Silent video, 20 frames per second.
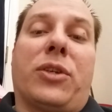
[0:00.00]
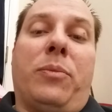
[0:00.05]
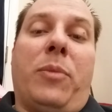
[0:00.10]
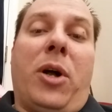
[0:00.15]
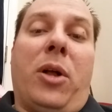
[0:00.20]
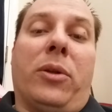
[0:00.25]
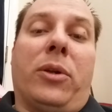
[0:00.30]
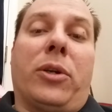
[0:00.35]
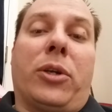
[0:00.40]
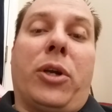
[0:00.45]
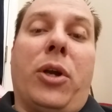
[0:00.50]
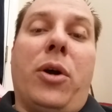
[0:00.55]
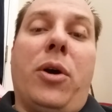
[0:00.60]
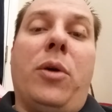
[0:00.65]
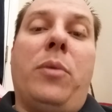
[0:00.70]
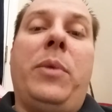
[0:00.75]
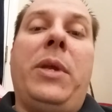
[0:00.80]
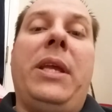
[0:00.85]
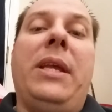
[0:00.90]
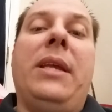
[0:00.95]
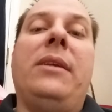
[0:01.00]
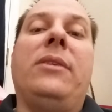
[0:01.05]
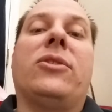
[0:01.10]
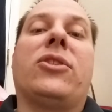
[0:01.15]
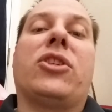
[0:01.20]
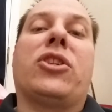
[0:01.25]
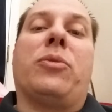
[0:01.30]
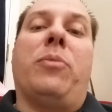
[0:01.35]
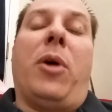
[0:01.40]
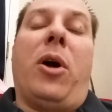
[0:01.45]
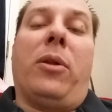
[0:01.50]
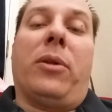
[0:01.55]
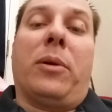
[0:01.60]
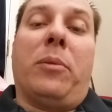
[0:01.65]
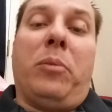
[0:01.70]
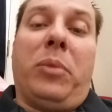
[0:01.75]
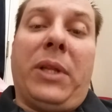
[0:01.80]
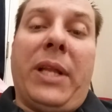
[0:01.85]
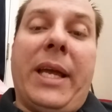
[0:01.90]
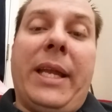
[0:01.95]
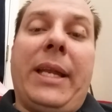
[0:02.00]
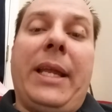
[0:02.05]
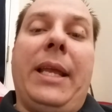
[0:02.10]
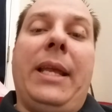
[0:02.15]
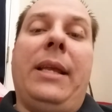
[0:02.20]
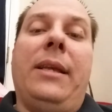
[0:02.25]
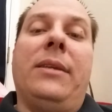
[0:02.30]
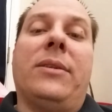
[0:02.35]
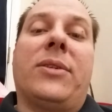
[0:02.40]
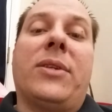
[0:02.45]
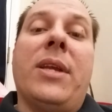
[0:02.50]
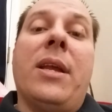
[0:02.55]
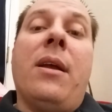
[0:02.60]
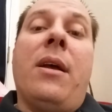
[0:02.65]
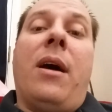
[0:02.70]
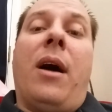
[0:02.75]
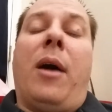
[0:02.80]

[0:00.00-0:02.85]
smaller gobies, smaller blennies,